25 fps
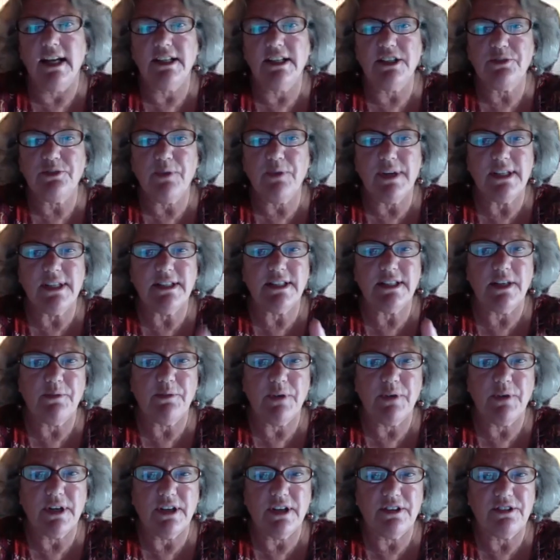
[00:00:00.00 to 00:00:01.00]
want to say
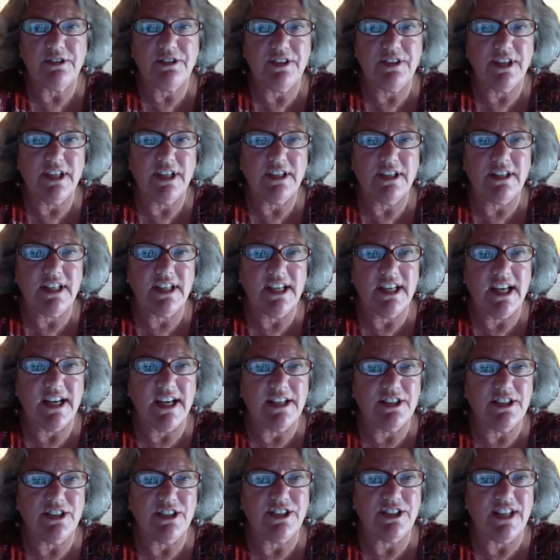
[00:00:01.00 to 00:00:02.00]
one other thing. Can I
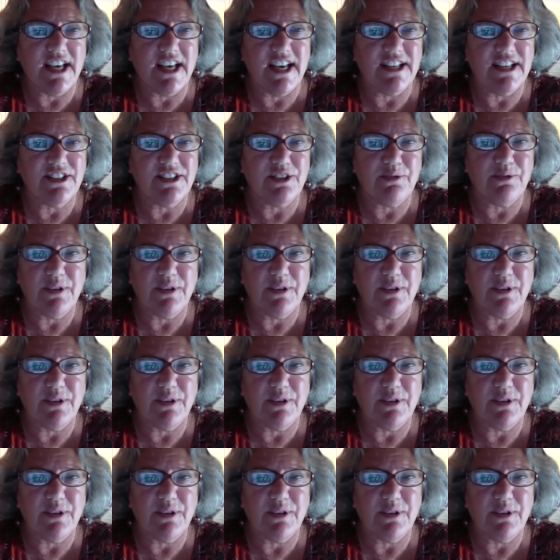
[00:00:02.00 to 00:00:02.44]
just add to what